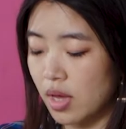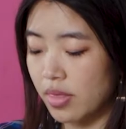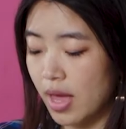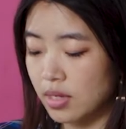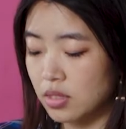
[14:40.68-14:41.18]

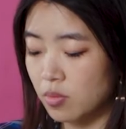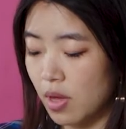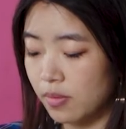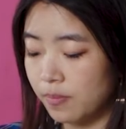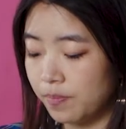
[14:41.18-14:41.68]
other hand as
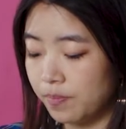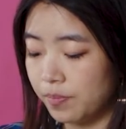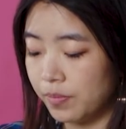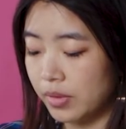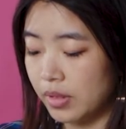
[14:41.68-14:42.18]
well?
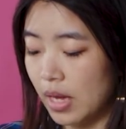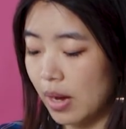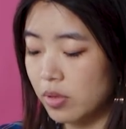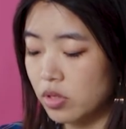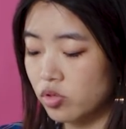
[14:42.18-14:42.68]

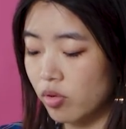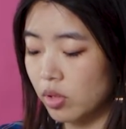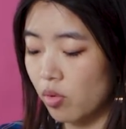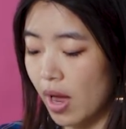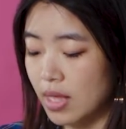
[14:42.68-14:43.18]
How are you drawing
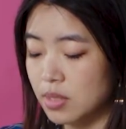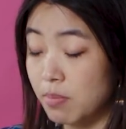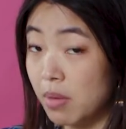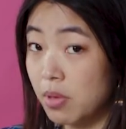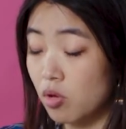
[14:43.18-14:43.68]
your hands?
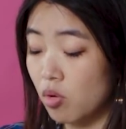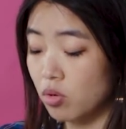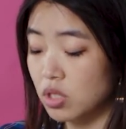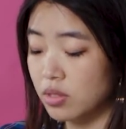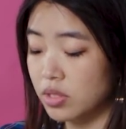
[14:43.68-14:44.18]
Maybe
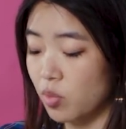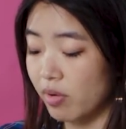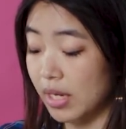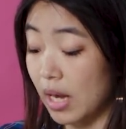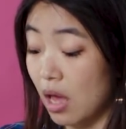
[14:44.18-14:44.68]
your dancer's
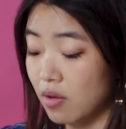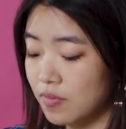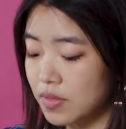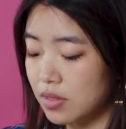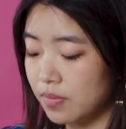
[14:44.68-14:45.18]
wearing
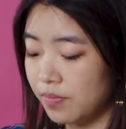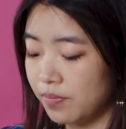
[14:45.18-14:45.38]
gloves.